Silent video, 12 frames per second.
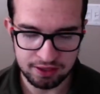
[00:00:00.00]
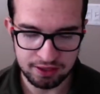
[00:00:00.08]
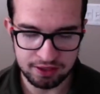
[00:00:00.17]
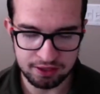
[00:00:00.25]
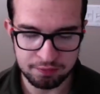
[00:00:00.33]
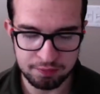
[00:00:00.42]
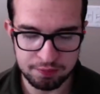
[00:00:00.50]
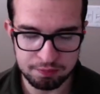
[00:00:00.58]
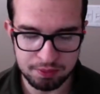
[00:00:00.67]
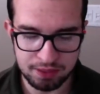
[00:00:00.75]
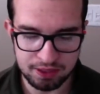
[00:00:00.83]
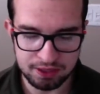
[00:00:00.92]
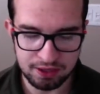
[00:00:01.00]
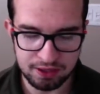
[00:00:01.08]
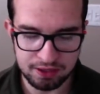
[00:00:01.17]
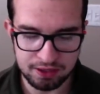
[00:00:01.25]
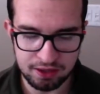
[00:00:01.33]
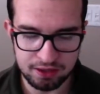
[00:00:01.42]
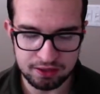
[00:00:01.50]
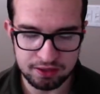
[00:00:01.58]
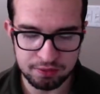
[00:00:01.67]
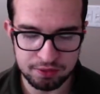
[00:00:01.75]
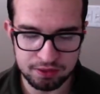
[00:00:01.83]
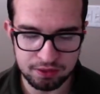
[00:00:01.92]
And we pray that
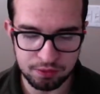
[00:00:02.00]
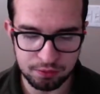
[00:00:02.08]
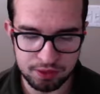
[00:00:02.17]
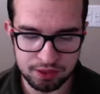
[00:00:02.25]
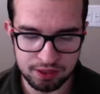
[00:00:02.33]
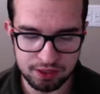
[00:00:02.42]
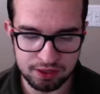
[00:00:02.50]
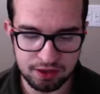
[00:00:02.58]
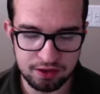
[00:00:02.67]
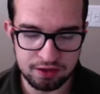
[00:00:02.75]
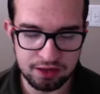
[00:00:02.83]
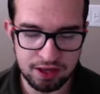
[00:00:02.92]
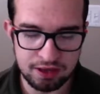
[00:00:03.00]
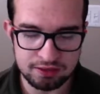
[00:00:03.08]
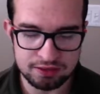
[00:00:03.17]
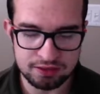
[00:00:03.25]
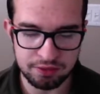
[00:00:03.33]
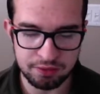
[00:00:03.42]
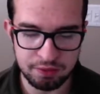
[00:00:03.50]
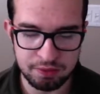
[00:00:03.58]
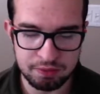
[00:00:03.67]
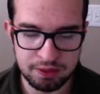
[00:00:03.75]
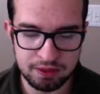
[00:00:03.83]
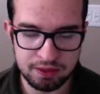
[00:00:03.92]
you would do a work in our lives, that we
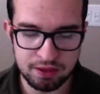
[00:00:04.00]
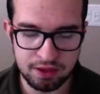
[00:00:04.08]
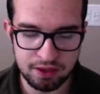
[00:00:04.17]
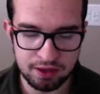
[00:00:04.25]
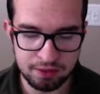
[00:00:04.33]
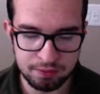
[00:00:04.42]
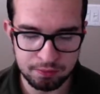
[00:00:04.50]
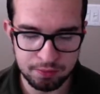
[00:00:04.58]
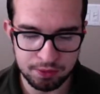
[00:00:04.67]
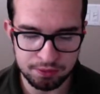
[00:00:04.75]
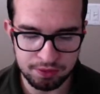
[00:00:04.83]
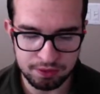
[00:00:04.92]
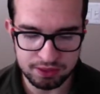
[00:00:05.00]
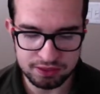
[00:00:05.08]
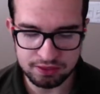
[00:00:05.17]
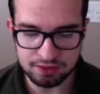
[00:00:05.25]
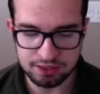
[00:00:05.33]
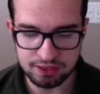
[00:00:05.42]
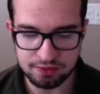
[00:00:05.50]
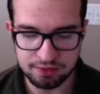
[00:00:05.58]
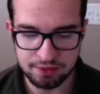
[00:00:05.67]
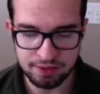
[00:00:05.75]
would be more focused on you.